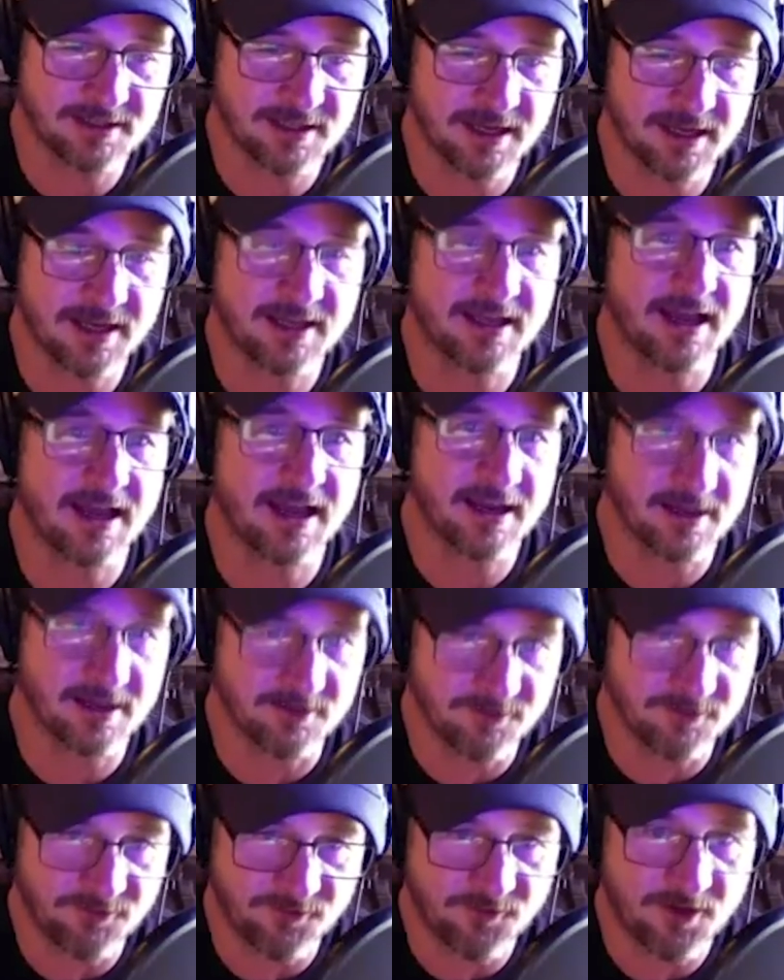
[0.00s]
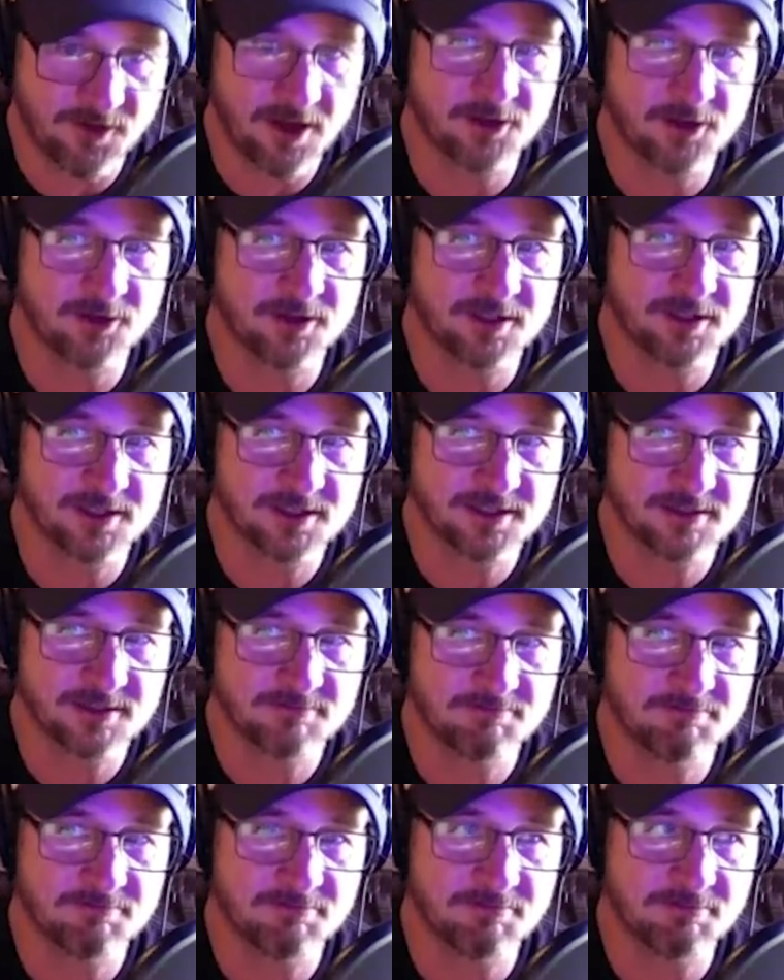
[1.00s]
I, I can follow
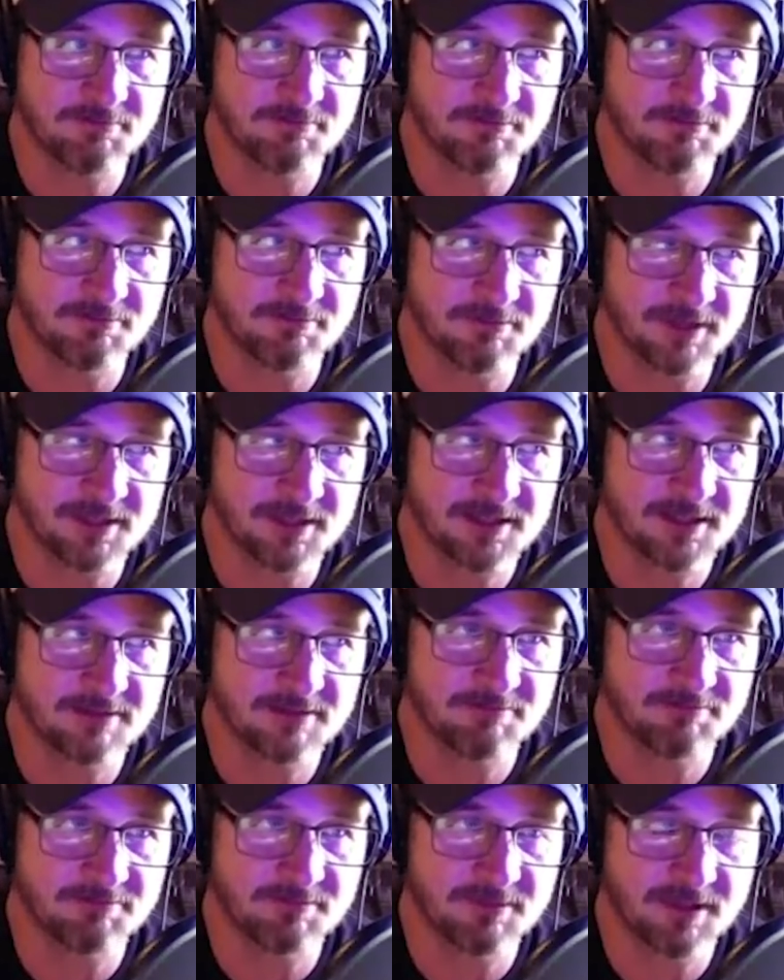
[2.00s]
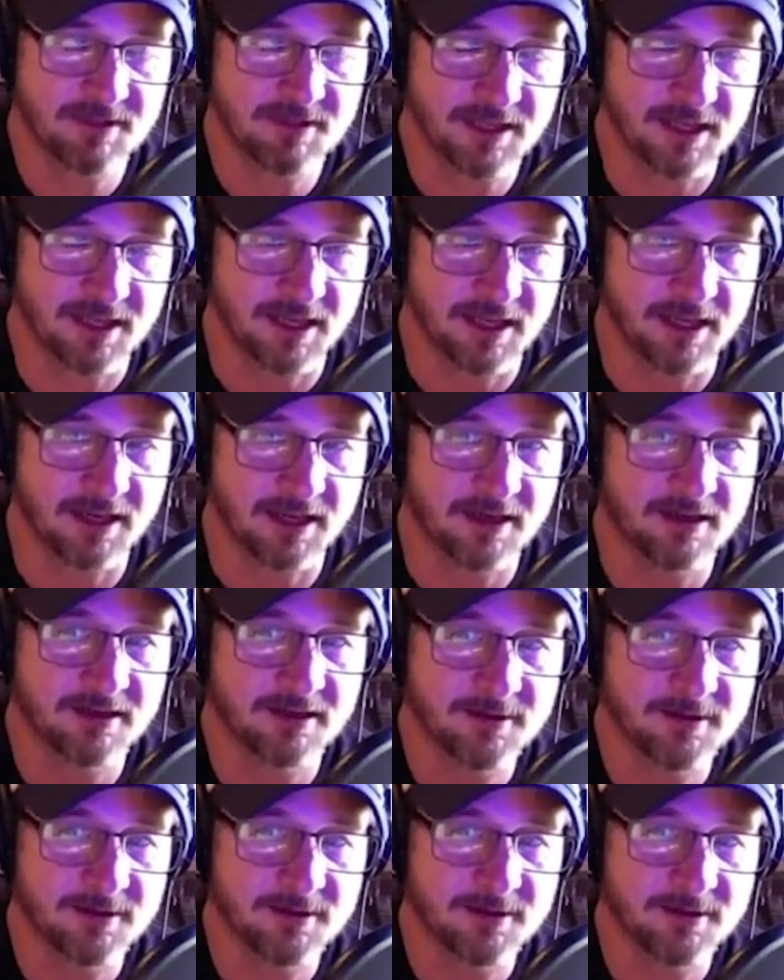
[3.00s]
this, this, thinking